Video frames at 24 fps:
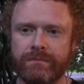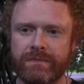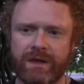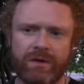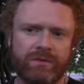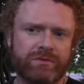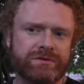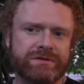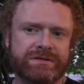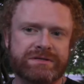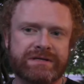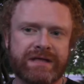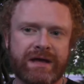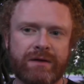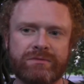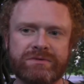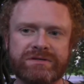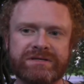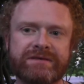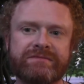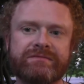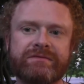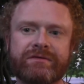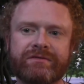That
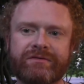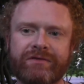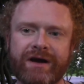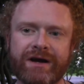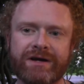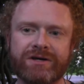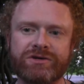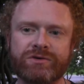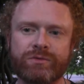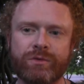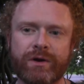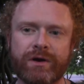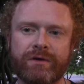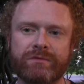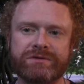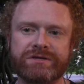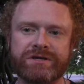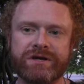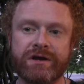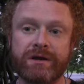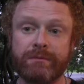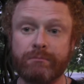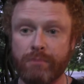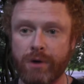was even a fraction of what I was
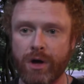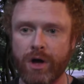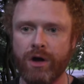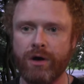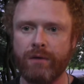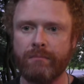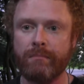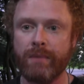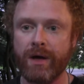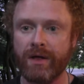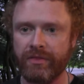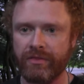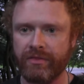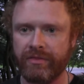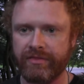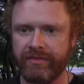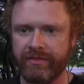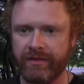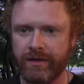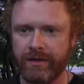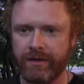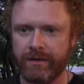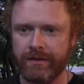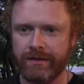earning per
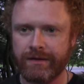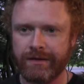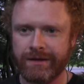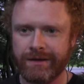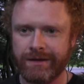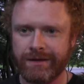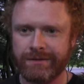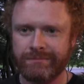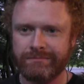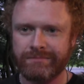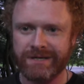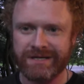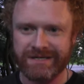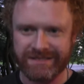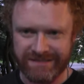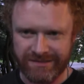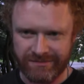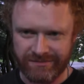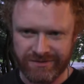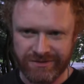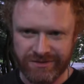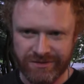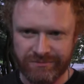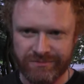month, because I
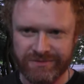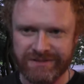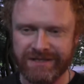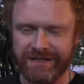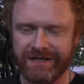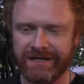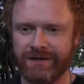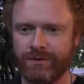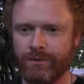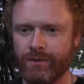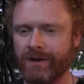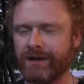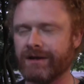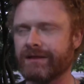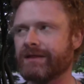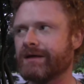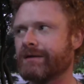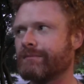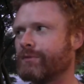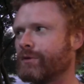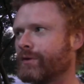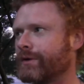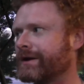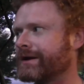was doing particularly well at
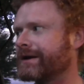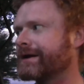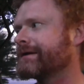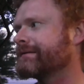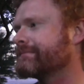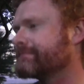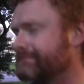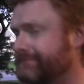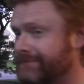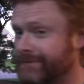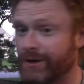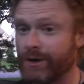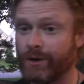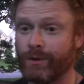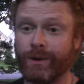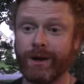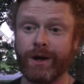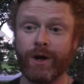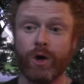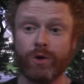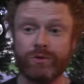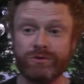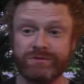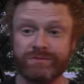that point, and you know,
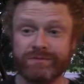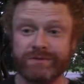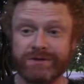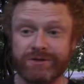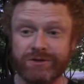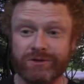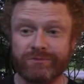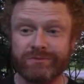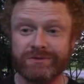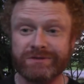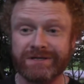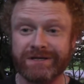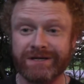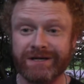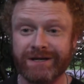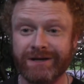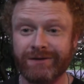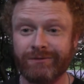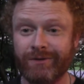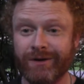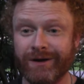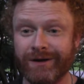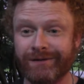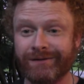I hope to be doing
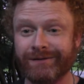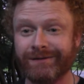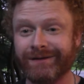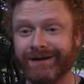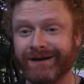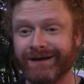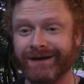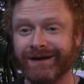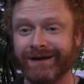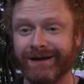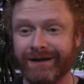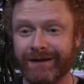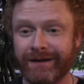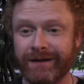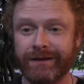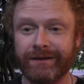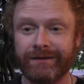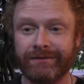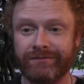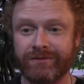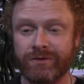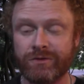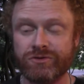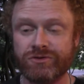particularly well in
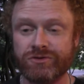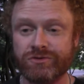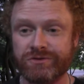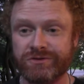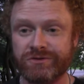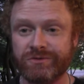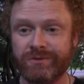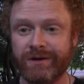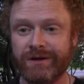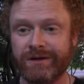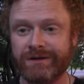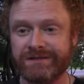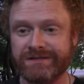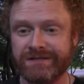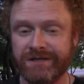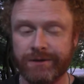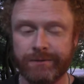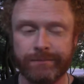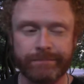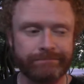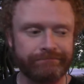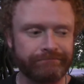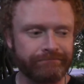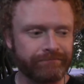the future as well. So